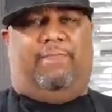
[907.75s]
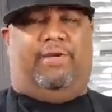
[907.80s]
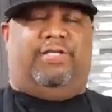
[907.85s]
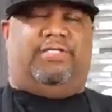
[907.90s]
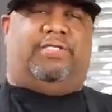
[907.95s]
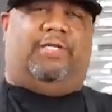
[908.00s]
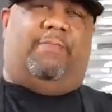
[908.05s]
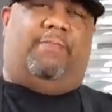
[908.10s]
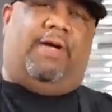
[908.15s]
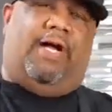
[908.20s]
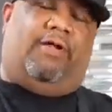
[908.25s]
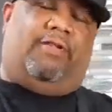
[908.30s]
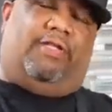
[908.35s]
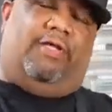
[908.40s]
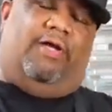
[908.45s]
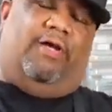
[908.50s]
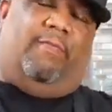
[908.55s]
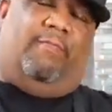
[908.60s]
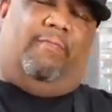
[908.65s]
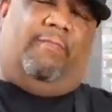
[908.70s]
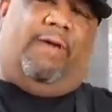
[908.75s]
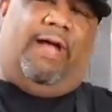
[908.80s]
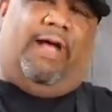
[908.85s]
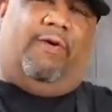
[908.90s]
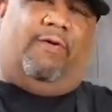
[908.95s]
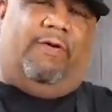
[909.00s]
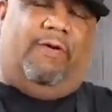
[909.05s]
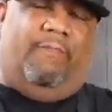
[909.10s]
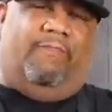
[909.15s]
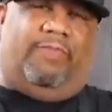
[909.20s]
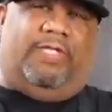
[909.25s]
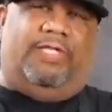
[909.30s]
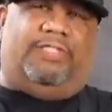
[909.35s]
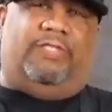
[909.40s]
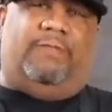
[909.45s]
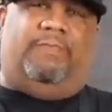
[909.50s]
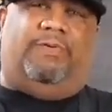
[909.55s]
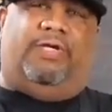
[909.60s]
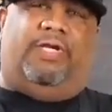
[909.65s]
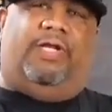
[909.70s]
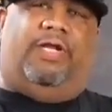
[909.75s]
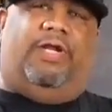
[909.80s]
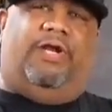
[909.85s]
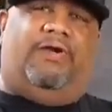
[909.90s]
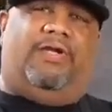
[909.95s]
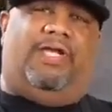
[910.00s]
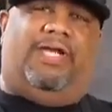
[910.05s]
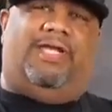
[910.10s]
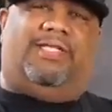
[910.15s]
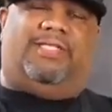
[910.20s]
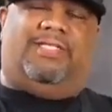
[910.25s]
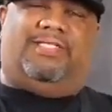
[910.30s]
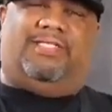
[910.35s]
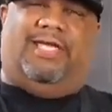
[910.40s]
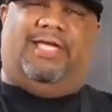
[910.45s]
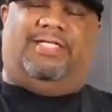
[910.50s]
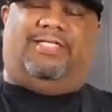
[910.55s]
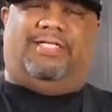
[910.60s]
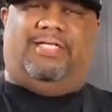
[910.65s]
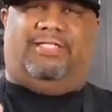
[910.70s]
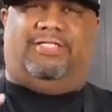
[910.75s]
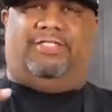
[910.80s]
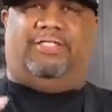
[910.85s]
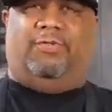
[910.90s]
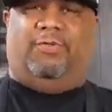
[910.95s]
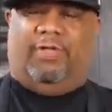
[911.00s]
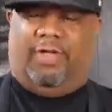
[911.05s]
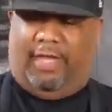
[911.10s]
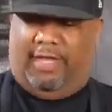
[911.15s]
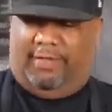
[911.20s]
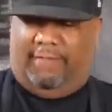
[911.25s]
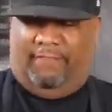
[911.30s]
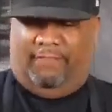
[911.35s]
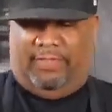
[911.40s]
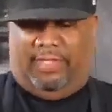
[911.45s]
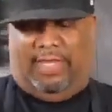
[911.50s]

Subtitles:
but it's about the amount that you put in there to get the taste that you like.